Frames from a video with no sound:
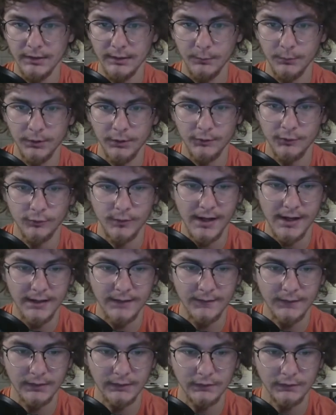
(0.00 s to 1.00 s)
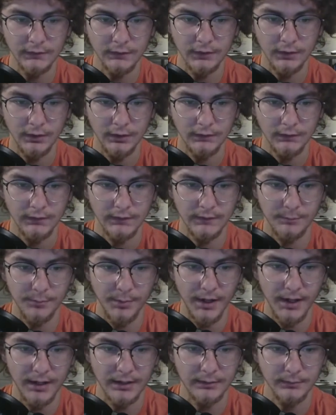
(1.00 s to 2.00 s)
and we're going to drag this to the
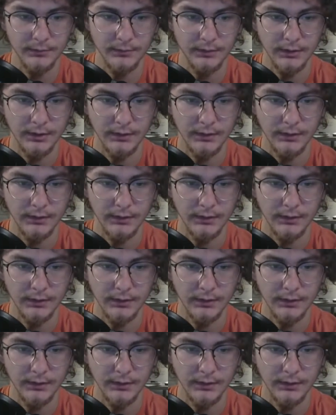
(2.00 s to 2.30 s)
bottom